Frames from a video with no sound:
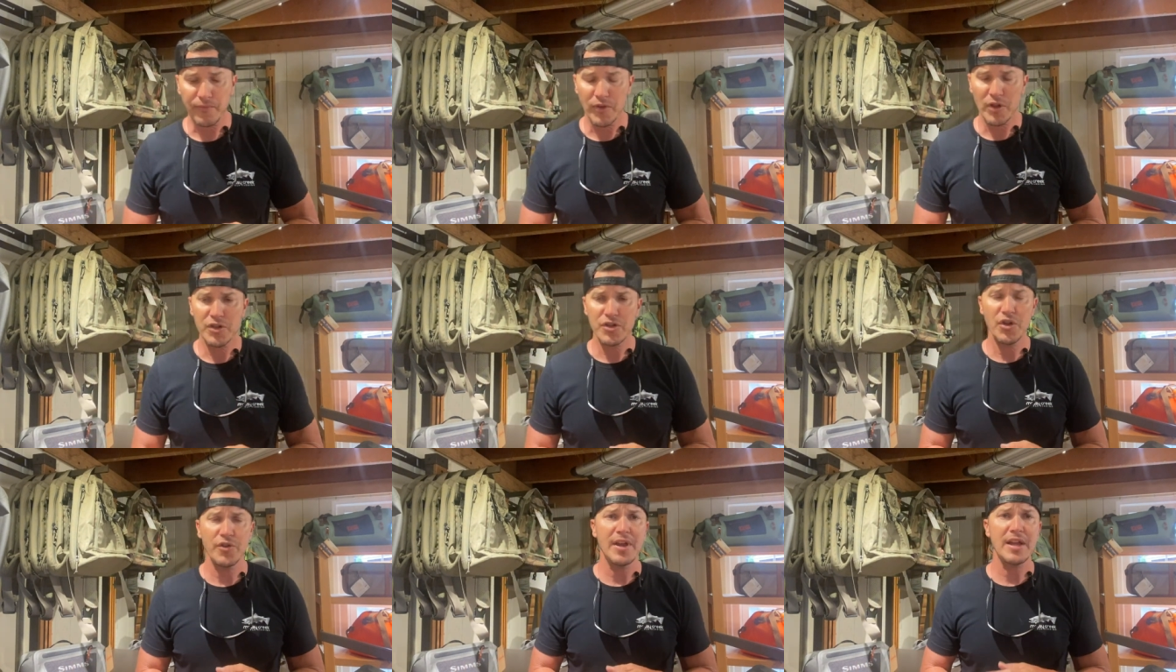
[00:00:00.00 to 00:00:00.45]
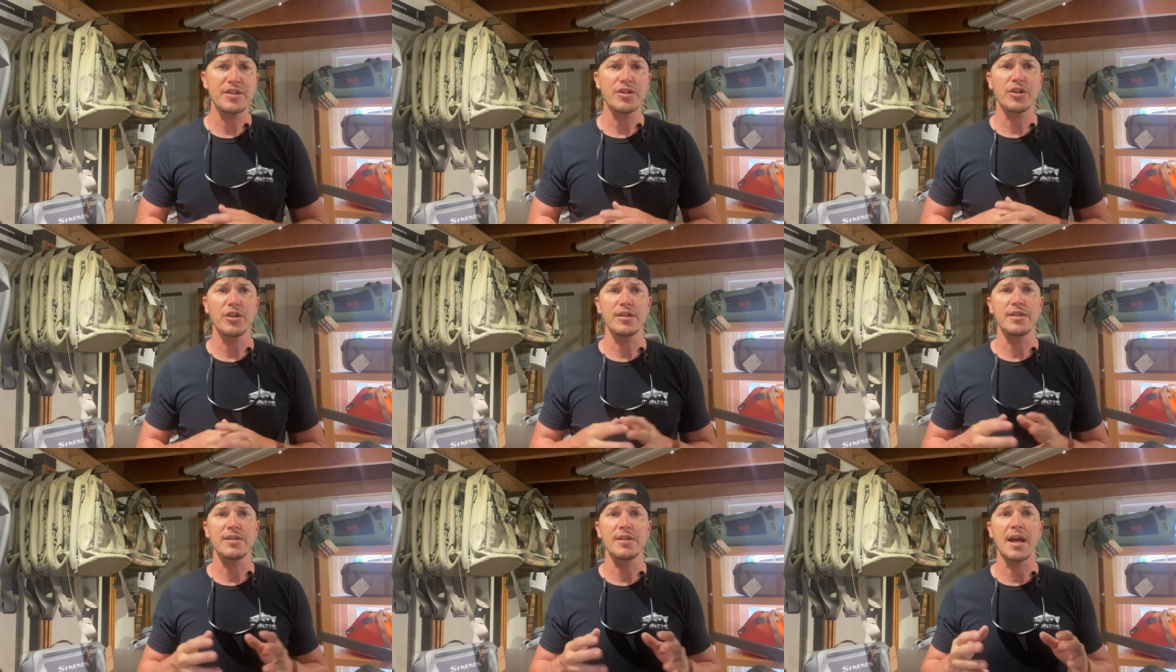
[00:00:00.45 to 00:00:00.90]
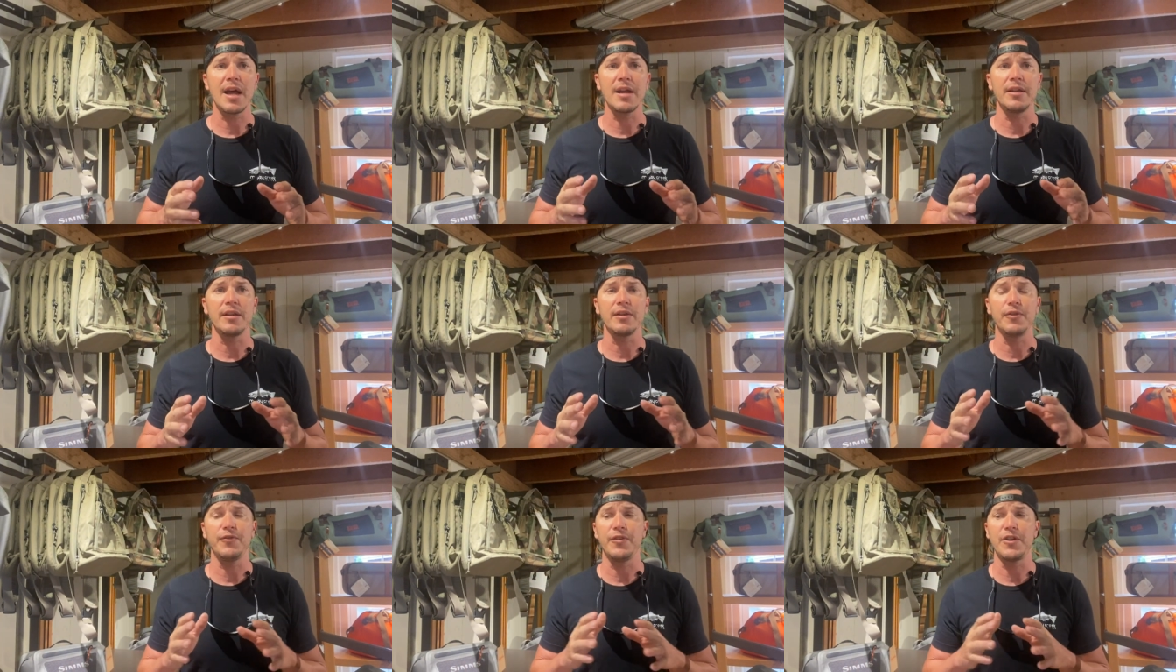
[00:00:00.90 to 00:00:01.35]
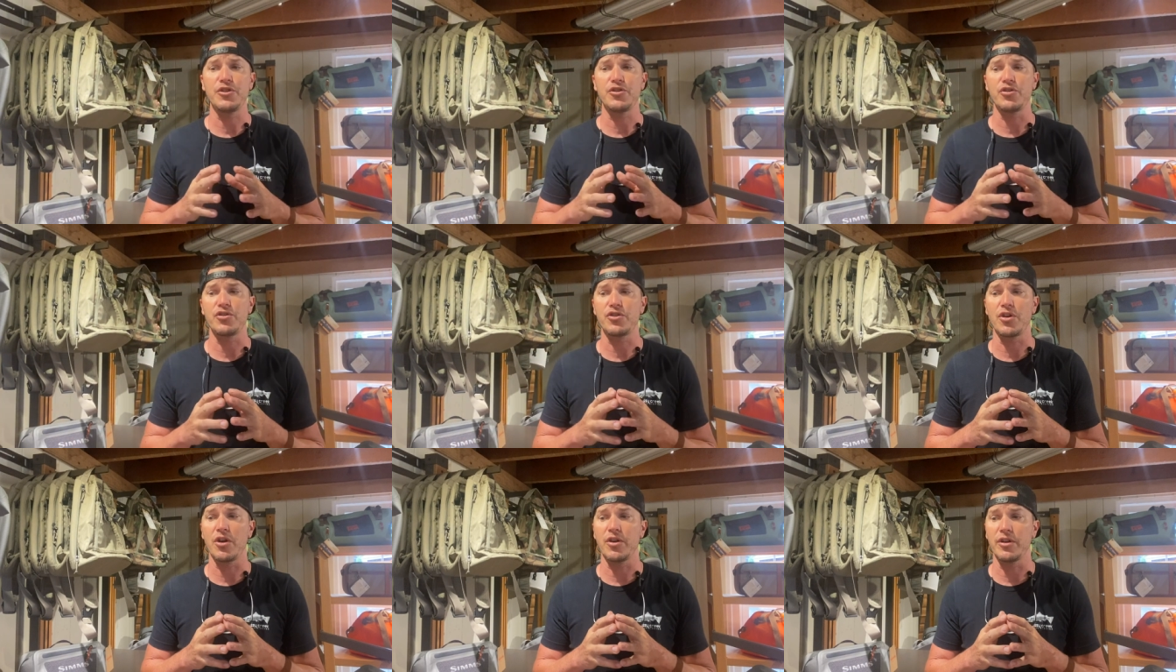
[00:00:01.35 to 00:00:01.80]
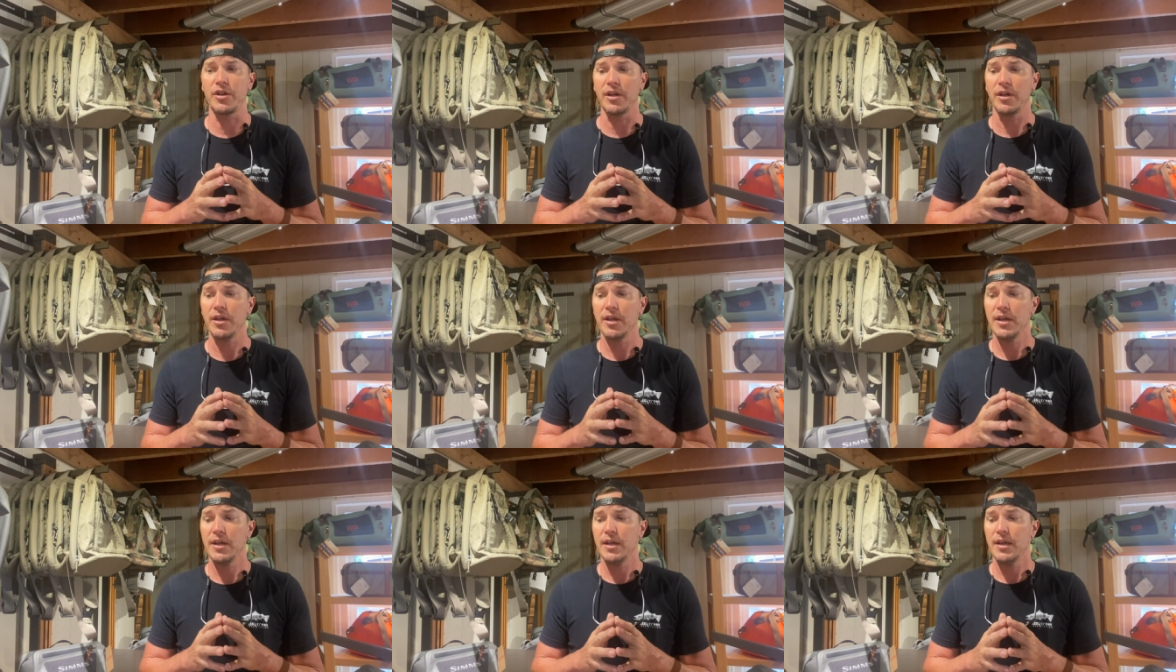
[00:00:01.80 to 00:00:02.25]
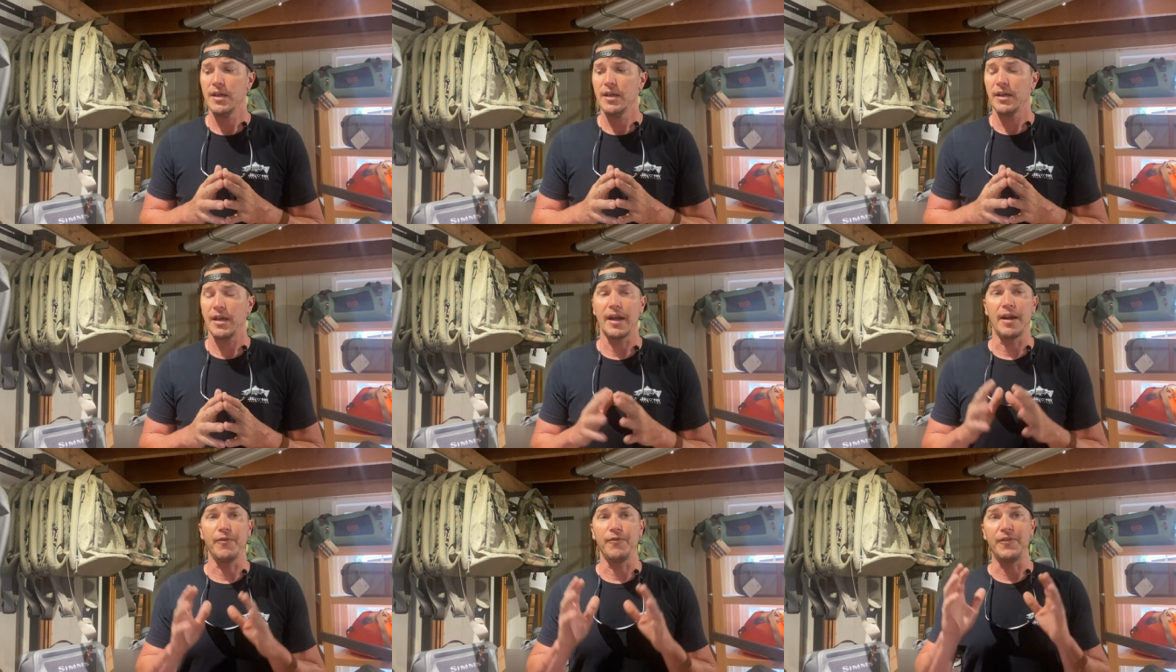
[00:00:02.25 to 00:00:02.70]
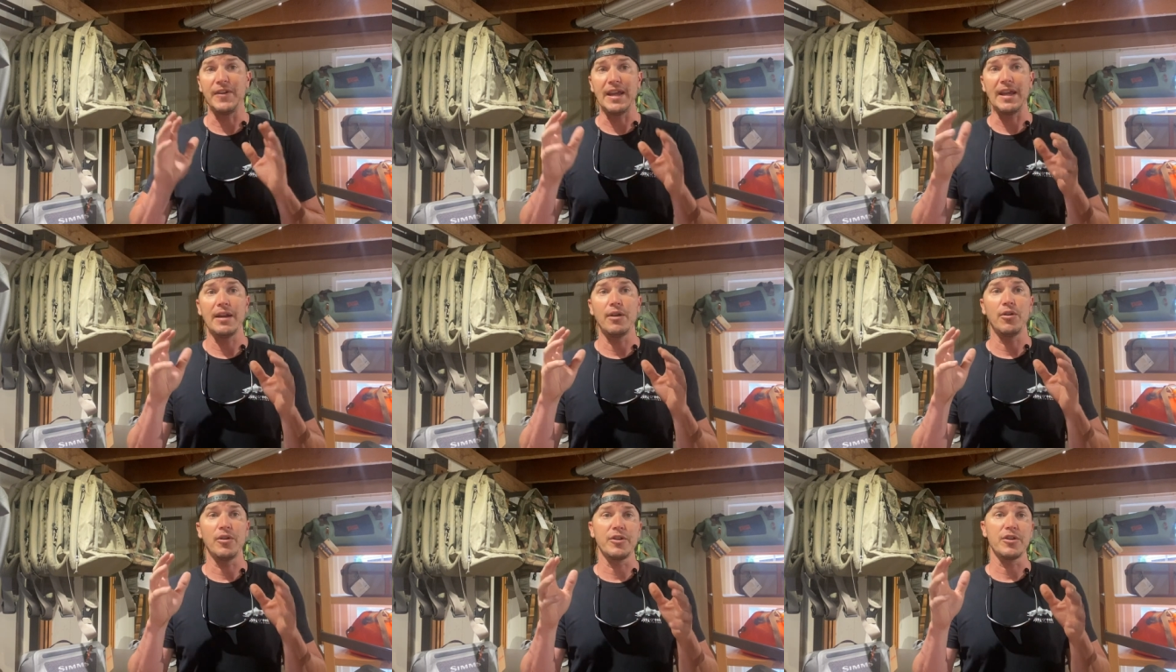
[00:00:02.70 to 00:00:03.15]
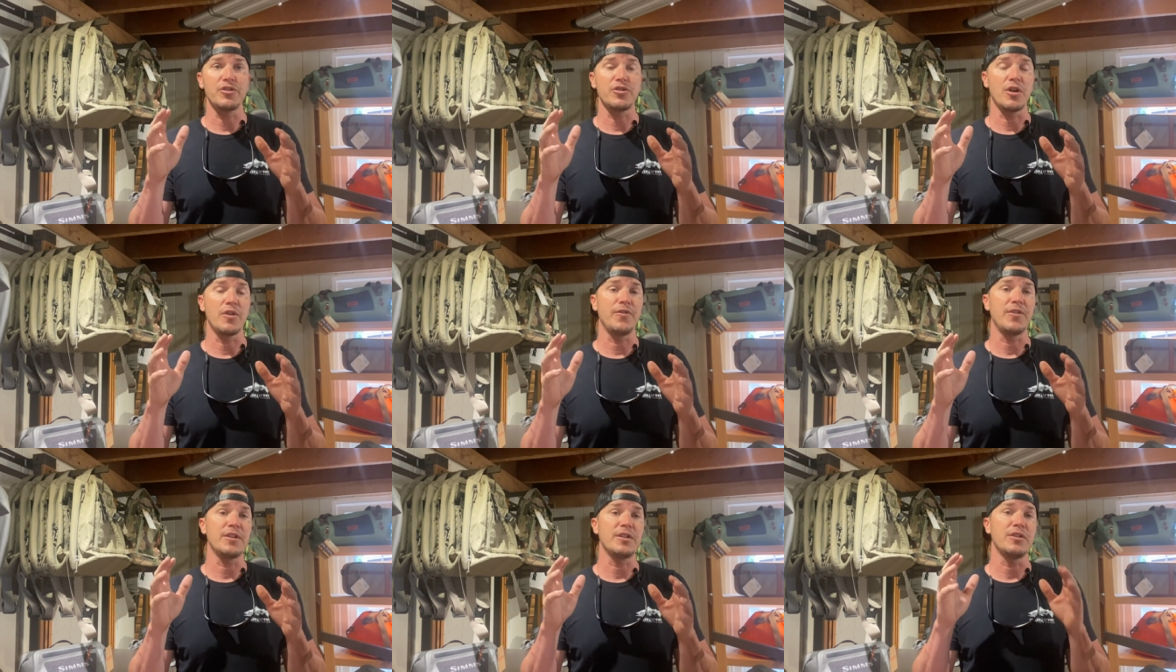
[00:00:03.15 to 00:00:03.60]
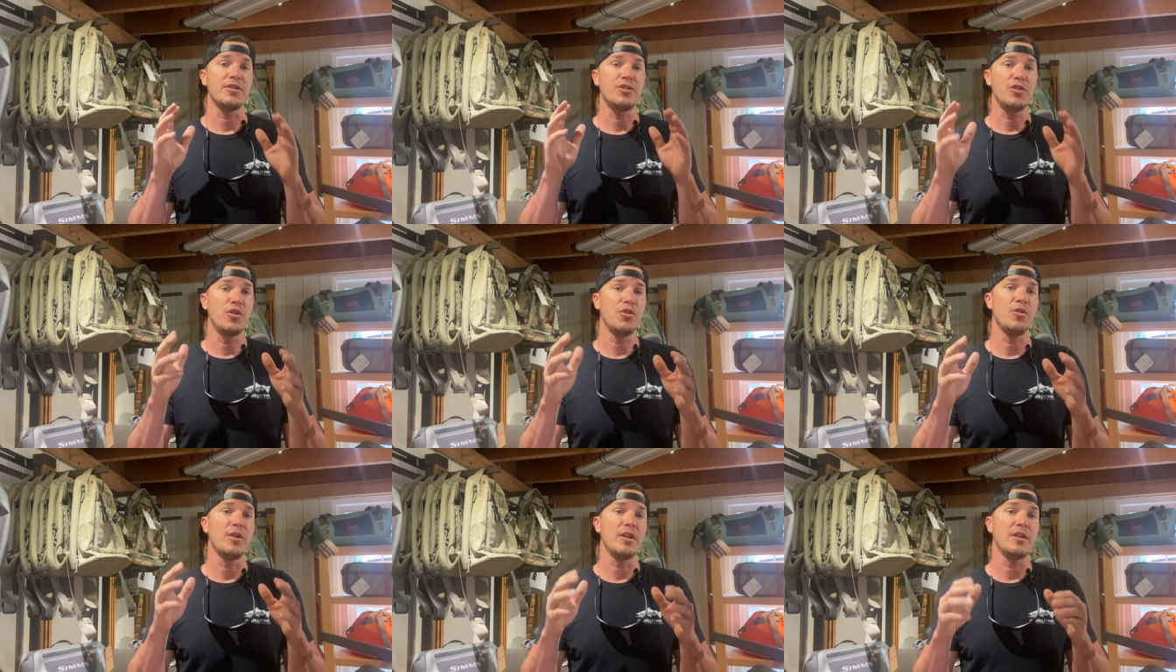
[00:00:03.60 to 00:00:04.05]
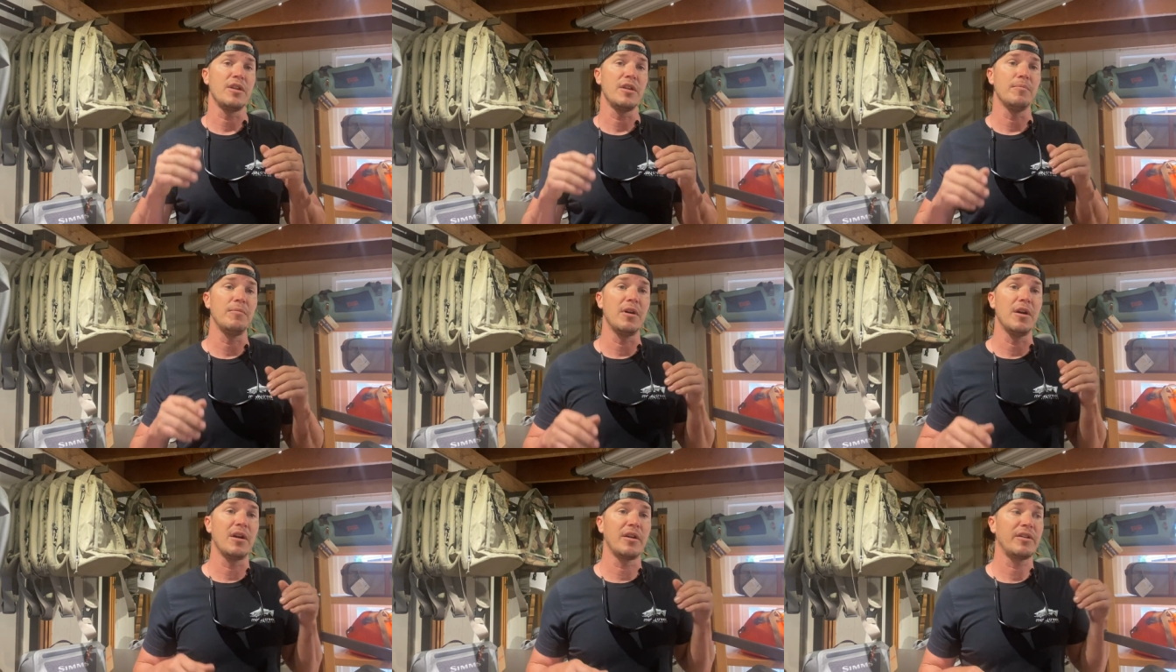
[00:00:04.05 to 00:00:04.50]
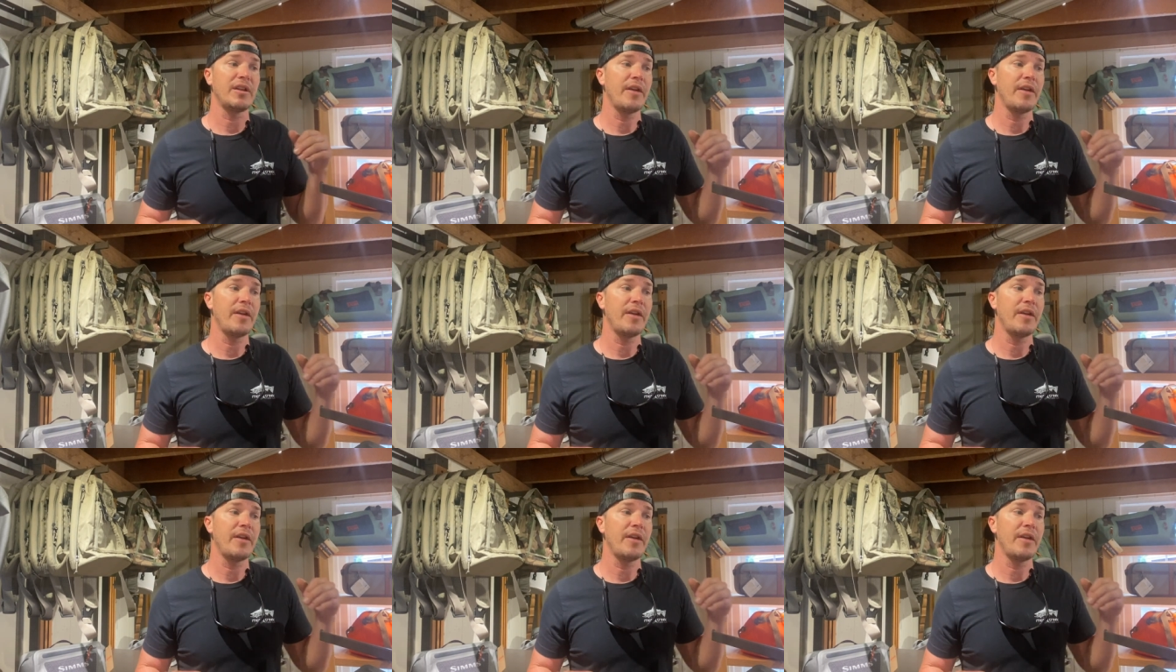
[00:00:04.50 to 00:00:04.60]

So that's a good sign that the fish are starting to kind of feed on the surface and tune into the bugs.